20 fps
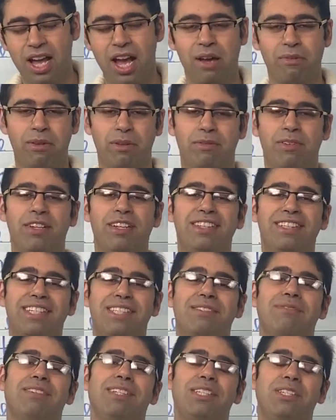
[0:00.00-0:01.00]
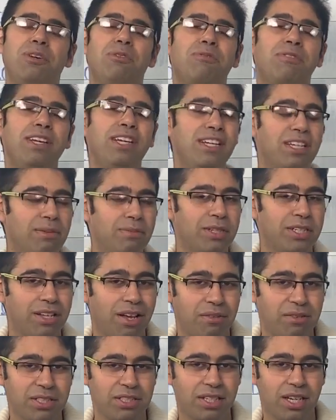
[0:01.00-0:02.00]
However, in this video, we limit
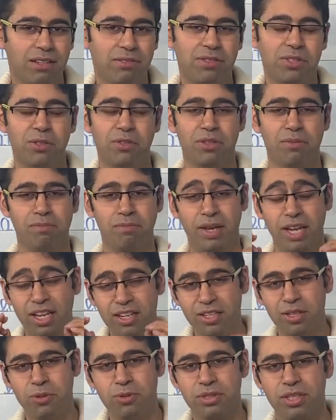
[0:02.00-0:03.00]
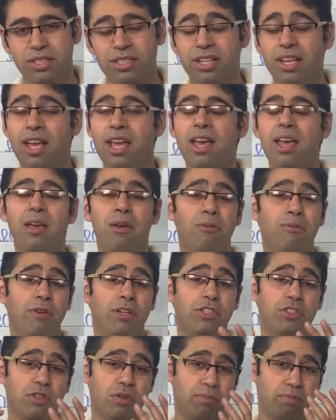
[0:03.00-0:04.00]
ourselves to the main usage,
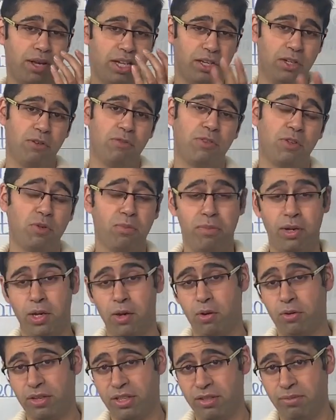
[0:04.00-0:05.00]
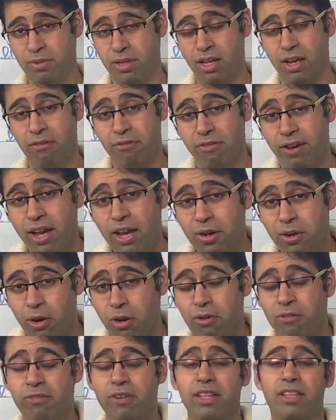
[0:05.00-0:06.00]
which many of you may already be aware
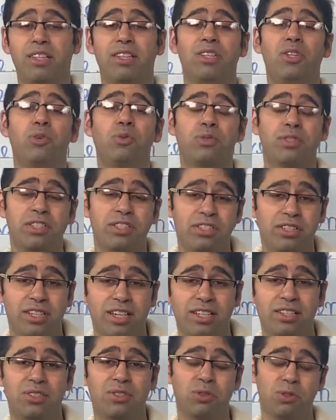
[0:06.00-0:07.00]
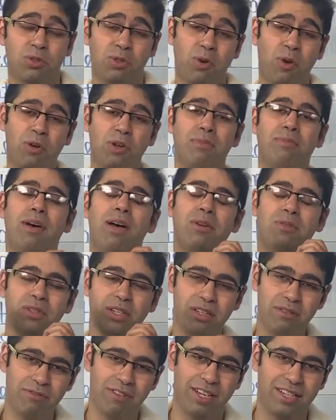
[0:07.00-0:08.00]
of, and the usage is to talk about
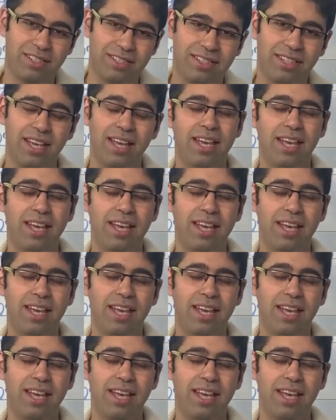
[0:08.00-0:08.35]
events